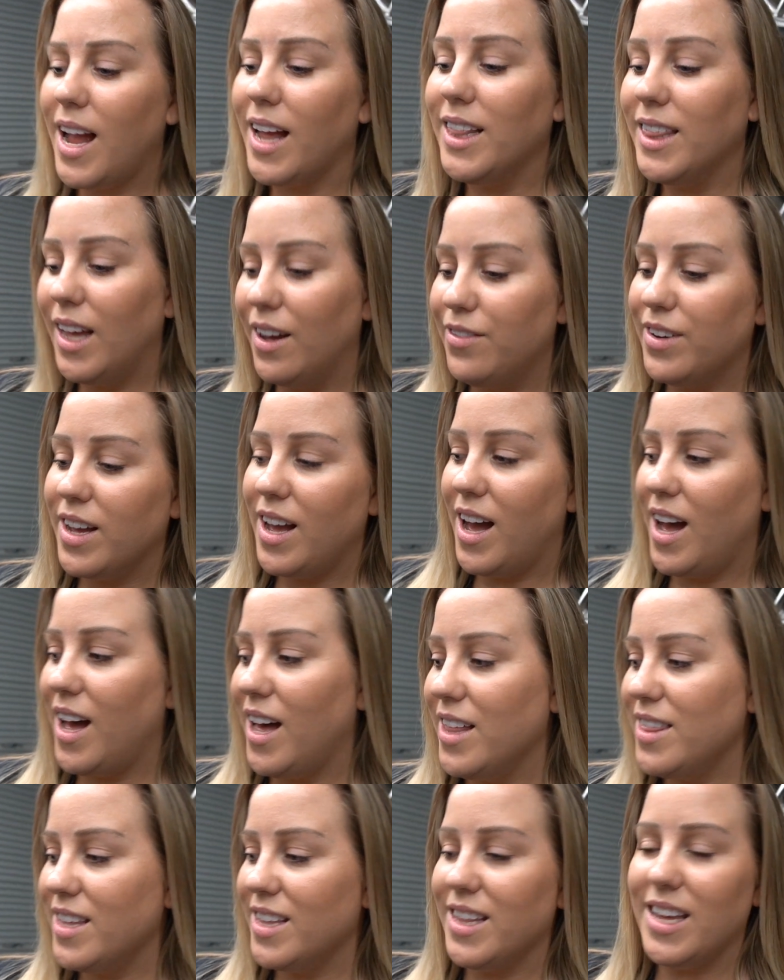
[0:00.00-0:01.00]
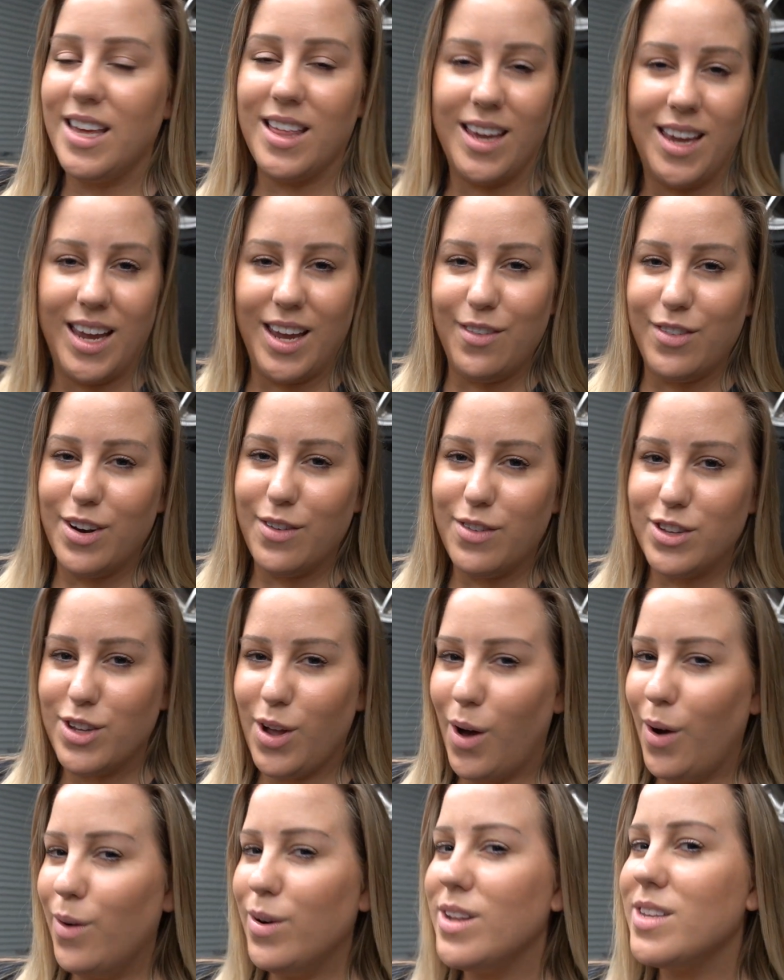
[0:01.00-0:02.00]
I love a car that, like, even if it's
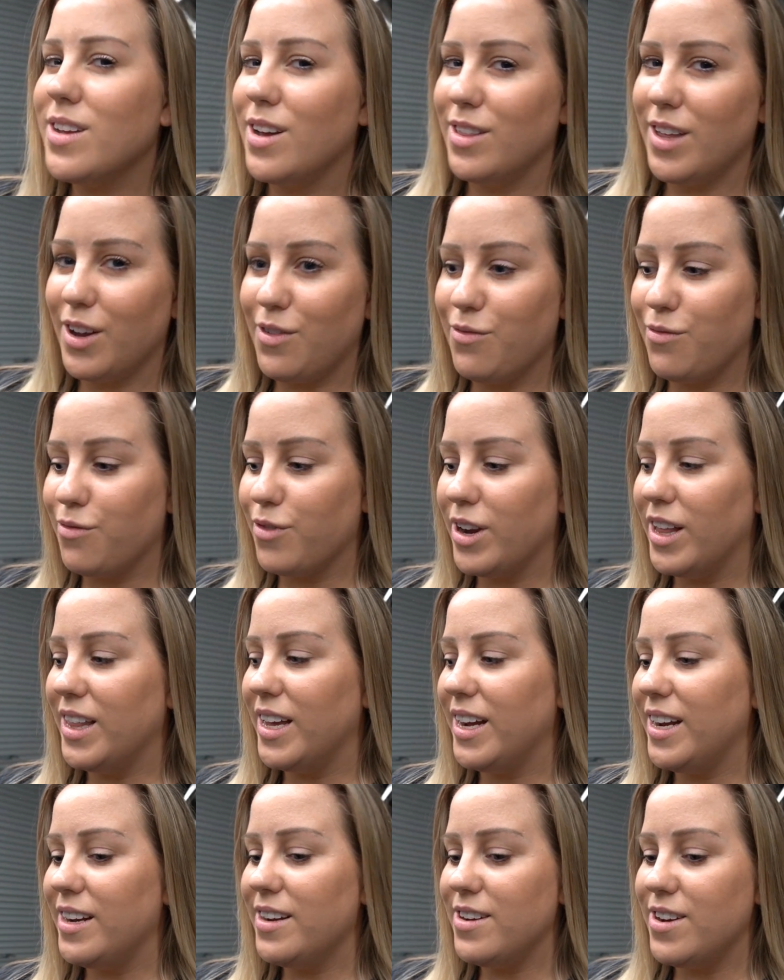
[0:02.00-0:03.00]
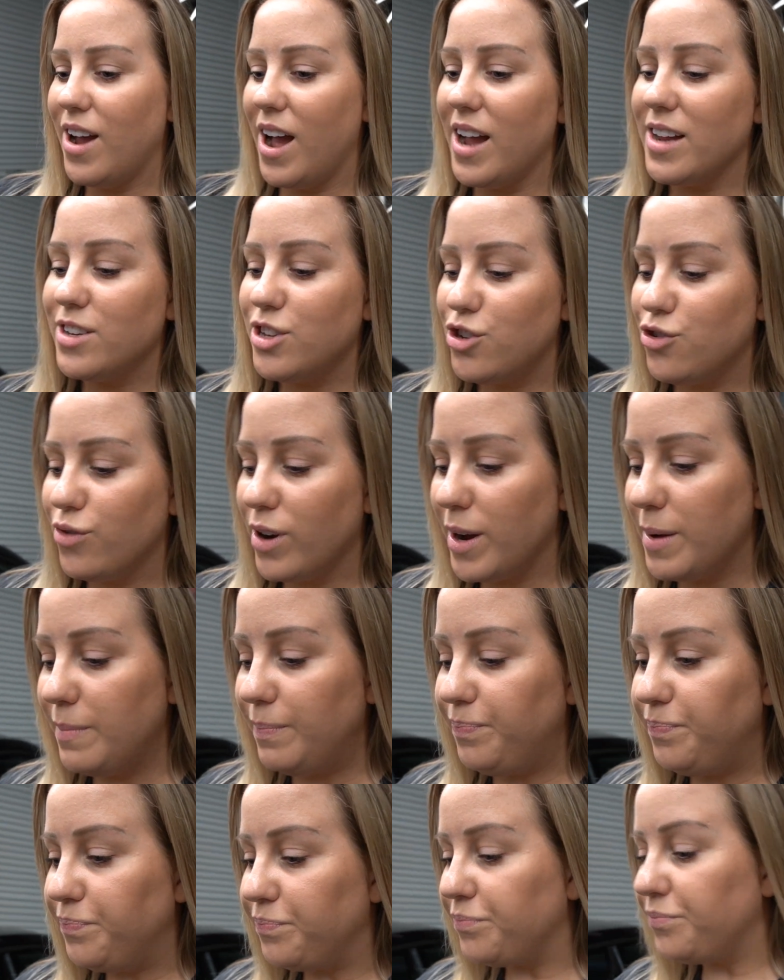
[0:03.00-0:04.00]
old, it's got like really nice
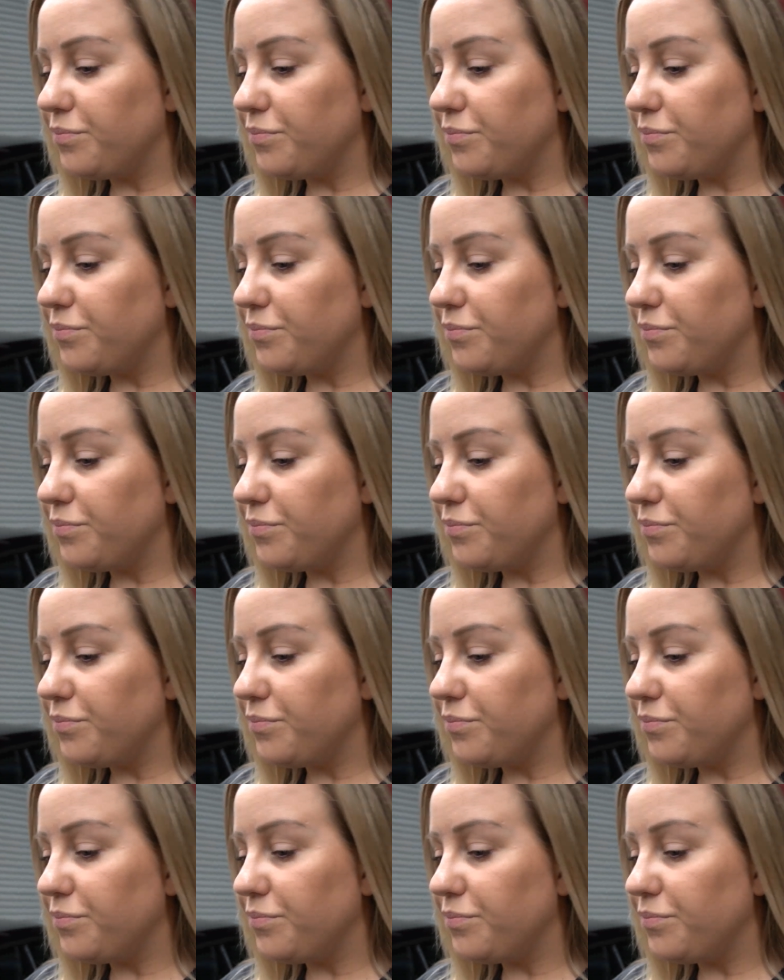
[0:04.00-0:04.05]
trim.